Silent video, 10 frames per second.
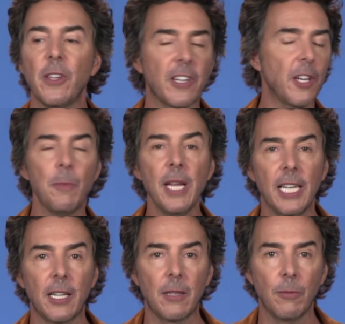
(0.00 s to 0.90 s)
he's a
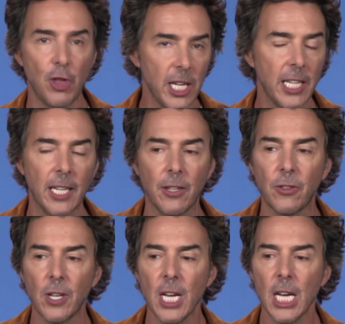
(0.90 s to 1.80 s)
comedic
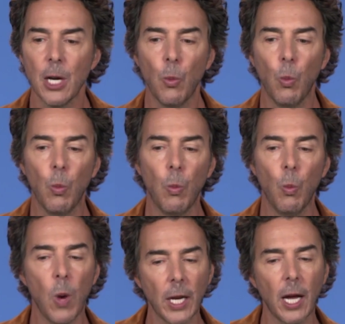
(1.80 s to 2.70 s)
genius.
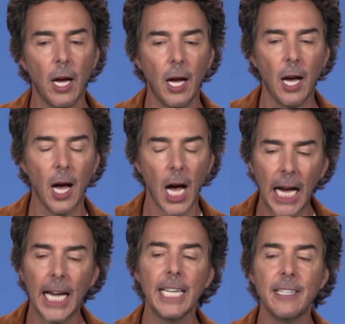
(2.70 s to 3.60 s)
What
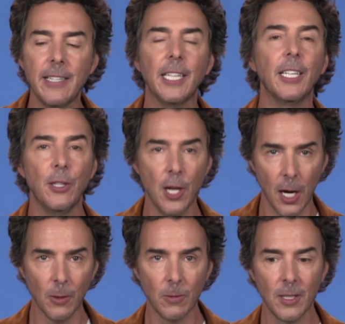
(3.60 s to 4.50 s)
I didn't
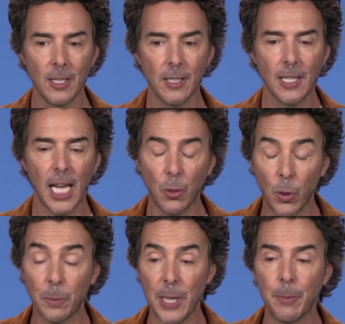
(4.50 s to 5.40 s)
know, and
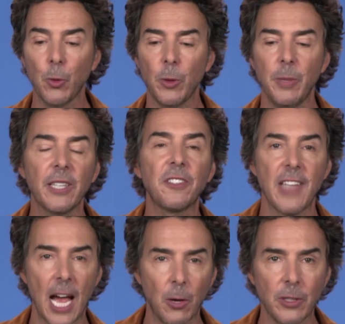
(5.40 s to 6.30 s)
what people would be
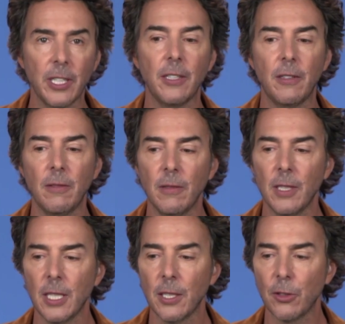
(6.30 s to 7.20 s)
astounded
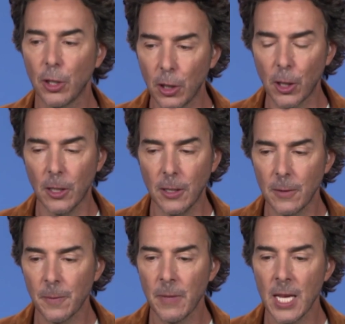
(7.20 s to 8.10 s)
to learn,
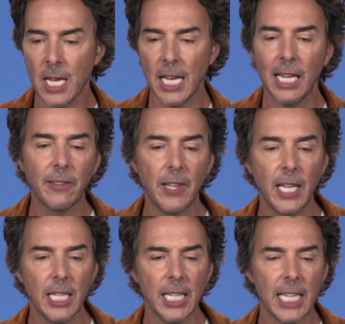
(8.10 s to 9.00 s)
is
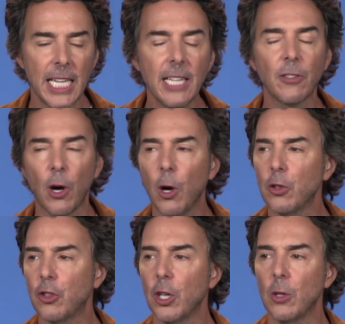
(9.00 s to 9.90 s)
that he's
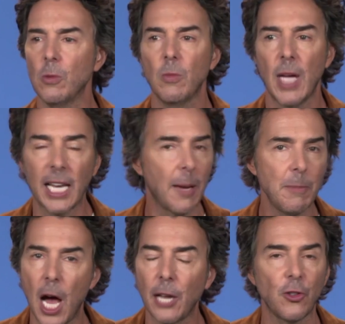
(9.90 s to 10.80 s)
also, and
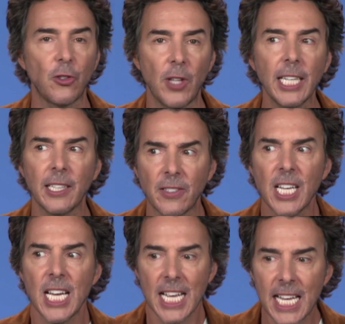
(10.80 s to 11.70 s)
I'm not just saying this,
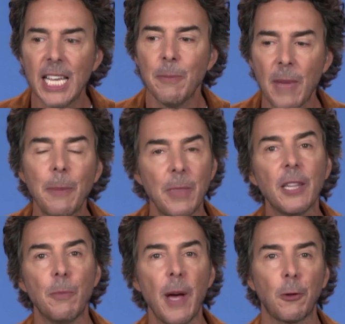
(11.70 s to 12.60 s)
he may be
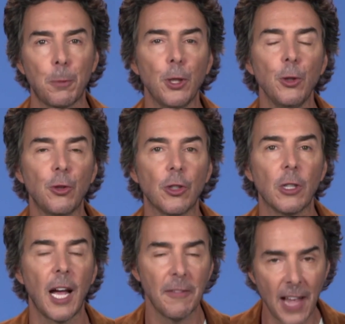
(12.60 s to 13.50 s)
the best
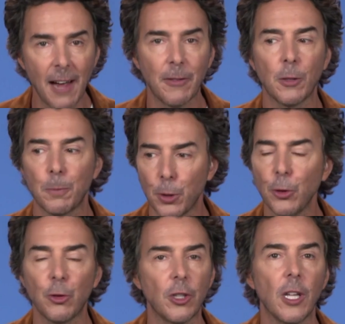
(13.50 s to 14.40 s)
producer I've ever
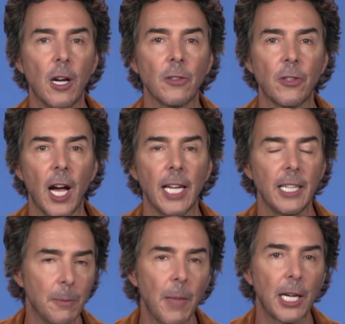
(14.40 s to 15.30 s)
produced alongside
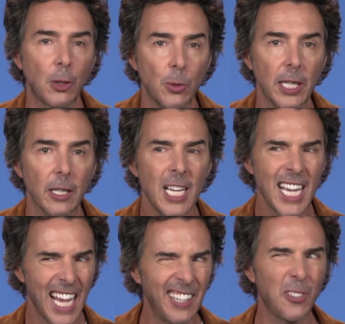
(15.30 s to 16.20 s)
in my career.
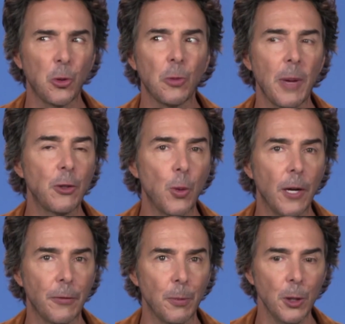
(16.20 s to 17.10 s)
And this was my
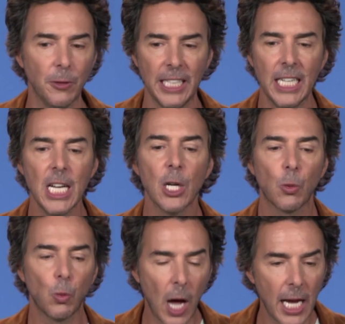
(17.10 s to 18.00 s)
12th movie.
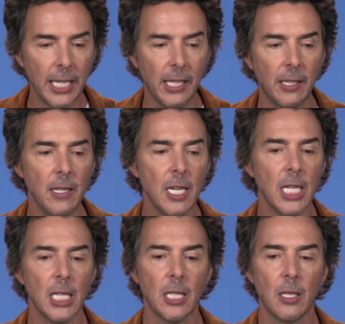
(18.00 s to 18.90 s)
Ryan,
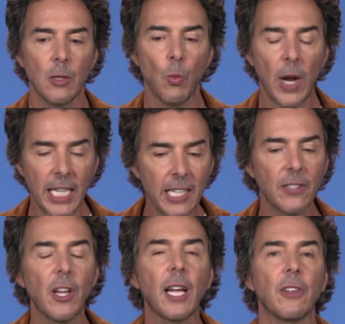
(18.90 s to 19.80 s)
when he
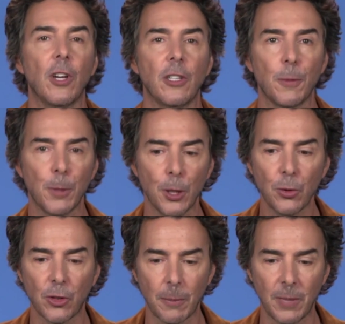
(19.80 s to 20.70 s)
signs on to
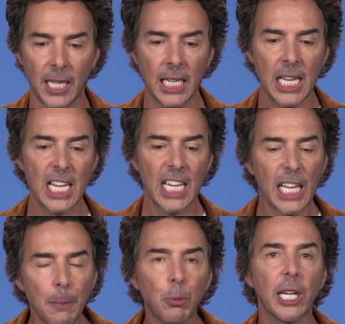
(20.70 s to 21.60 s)
produce something,
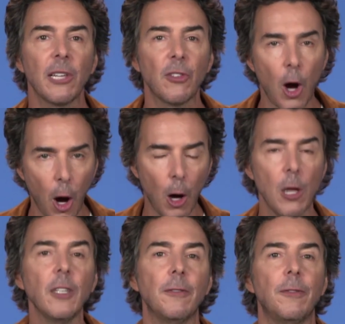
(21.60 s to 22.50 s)
he brings
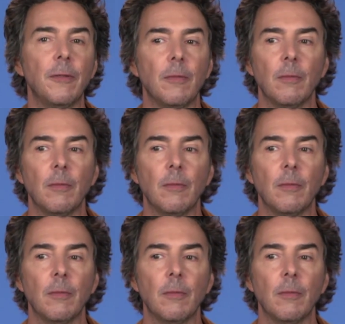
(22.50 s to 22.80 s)
all of